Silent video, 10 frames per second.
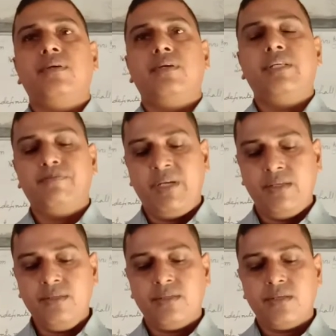It
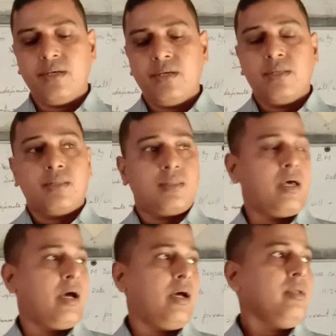means
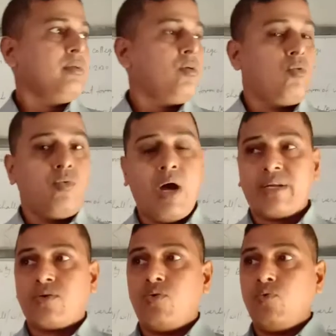the
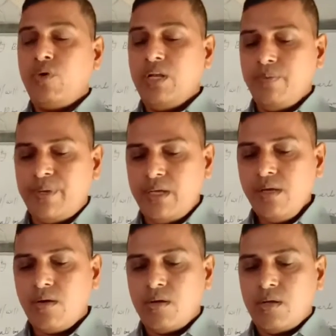work will
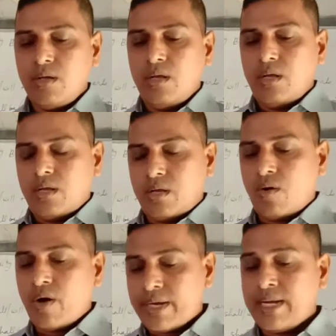be
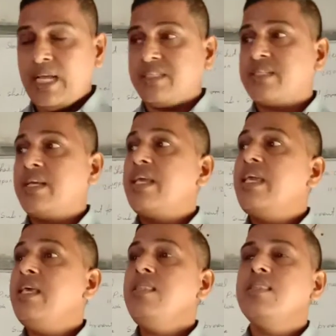organized
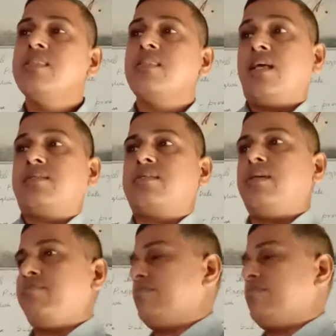in next time,